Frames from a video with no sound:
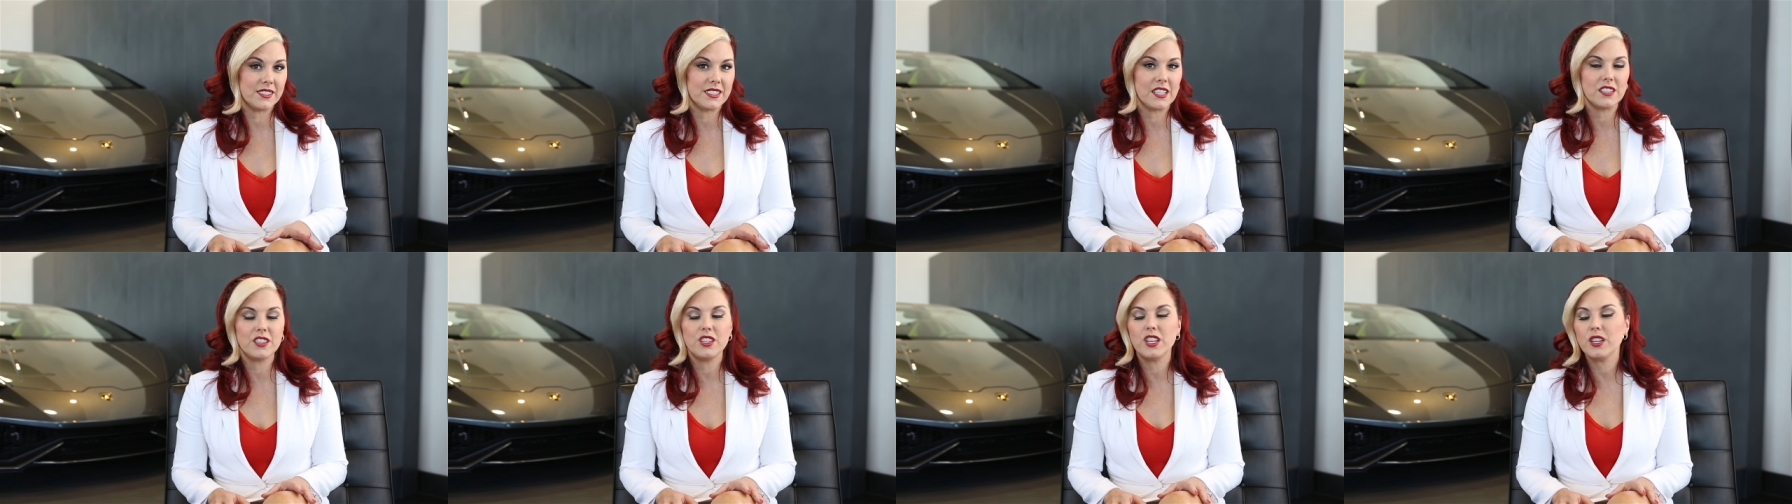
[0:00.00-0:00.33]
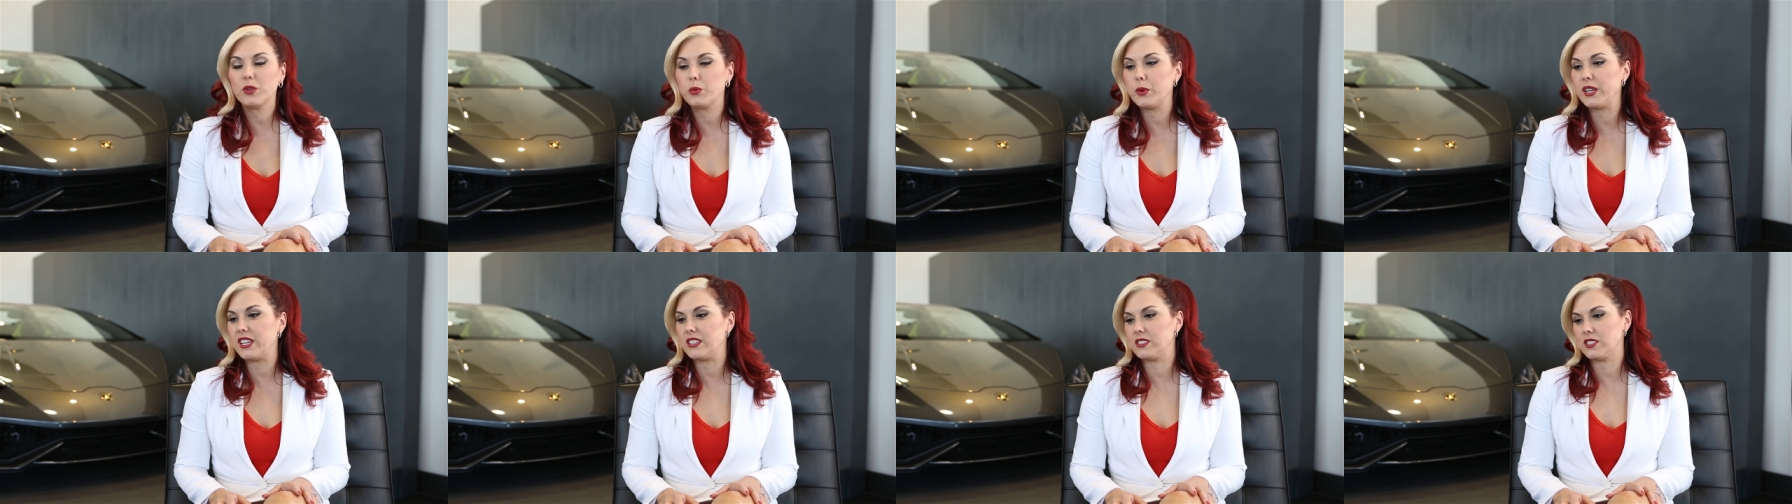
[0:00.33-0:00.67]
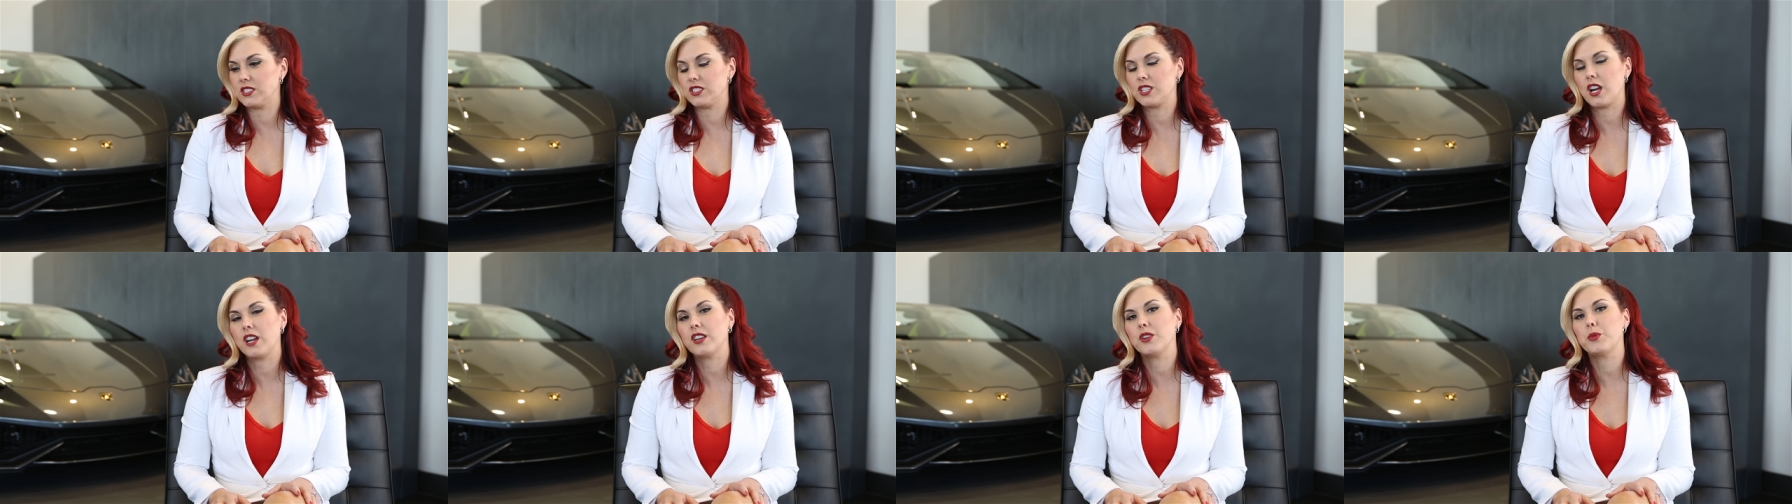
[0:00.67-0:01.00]
He said, Look, we
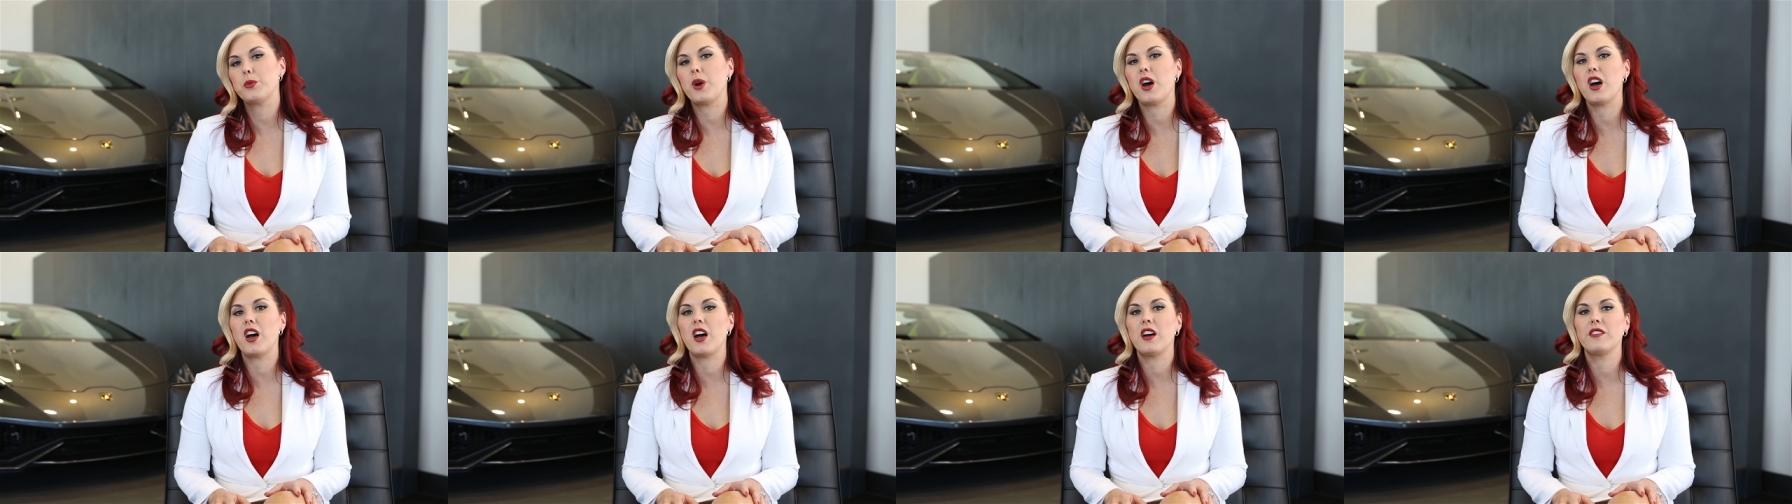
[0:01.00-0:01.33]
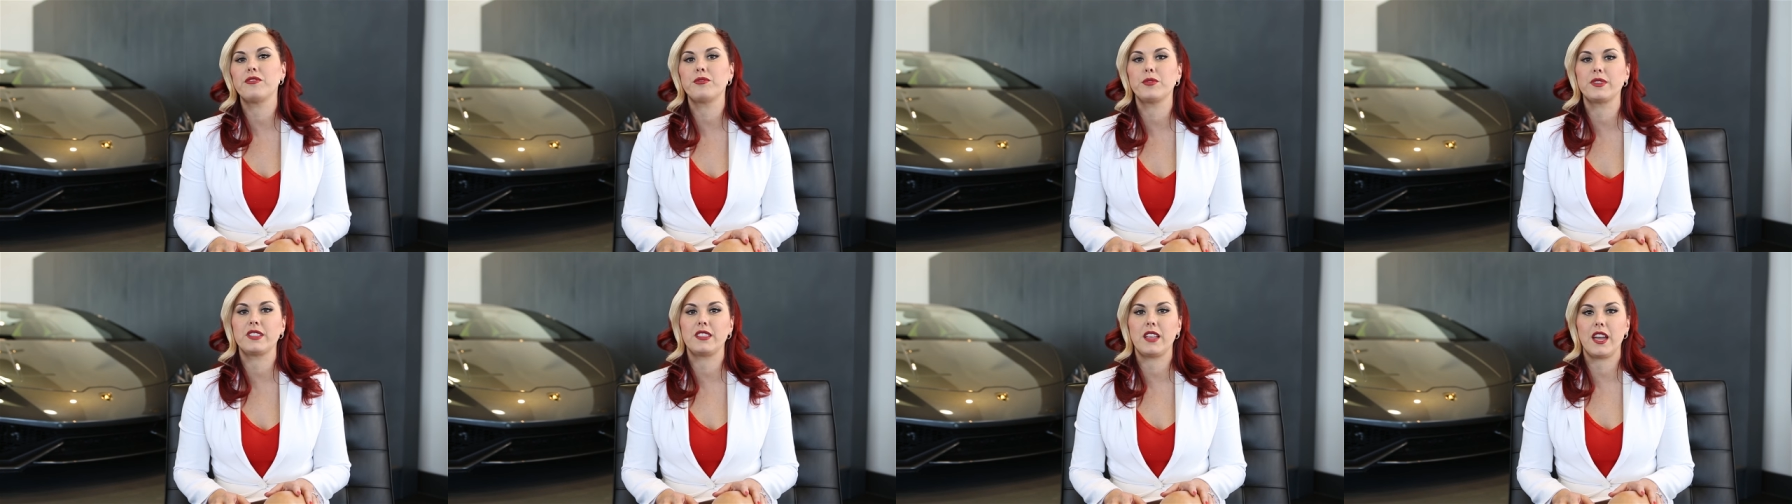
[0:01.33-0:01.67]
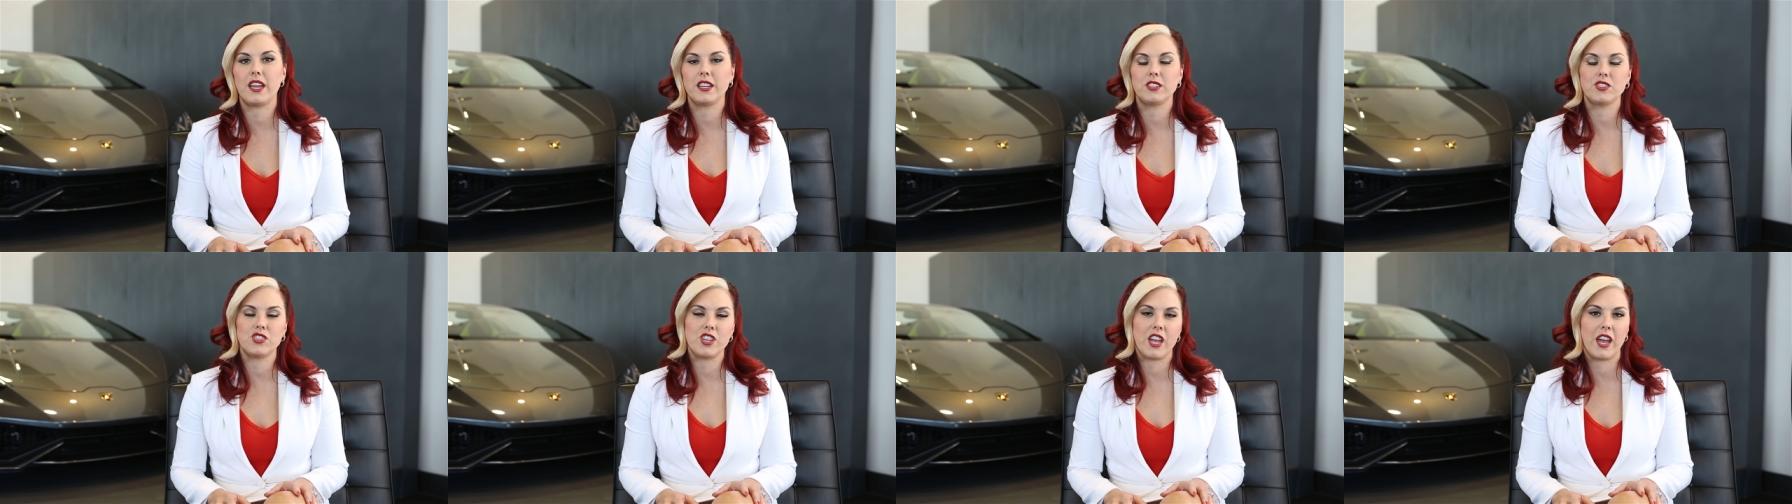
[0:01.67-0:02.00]
can start you off with
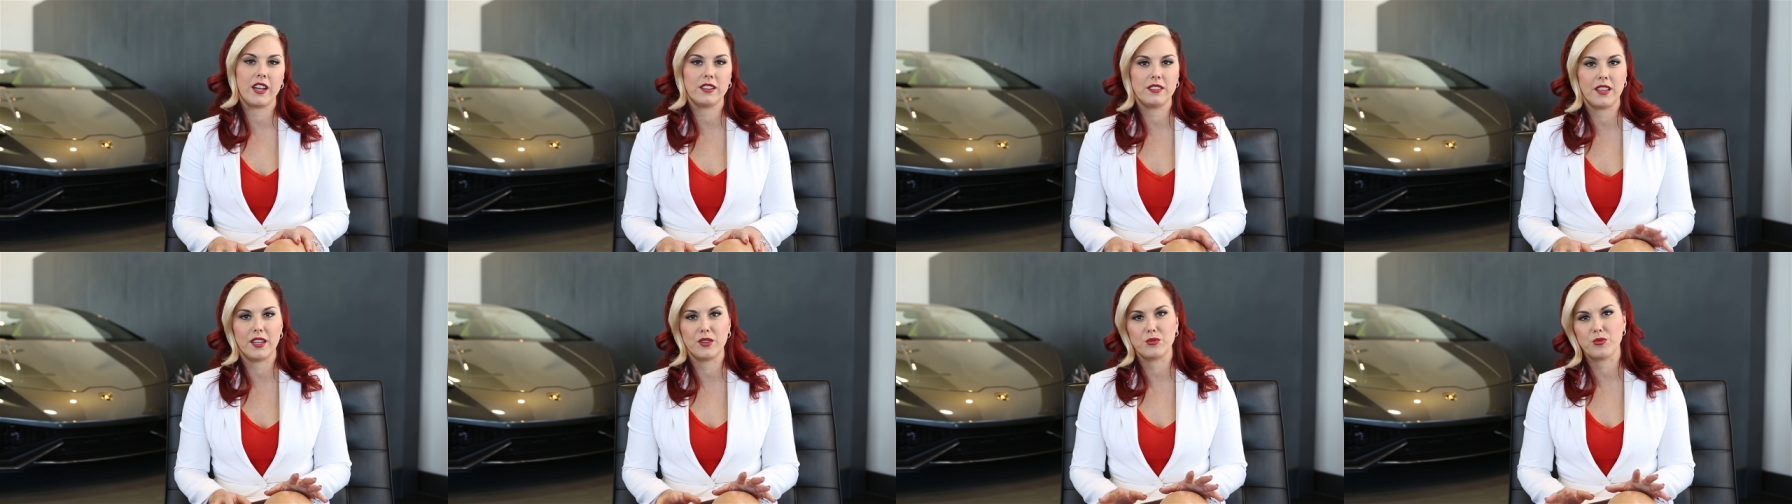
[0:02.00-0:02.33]
like Jag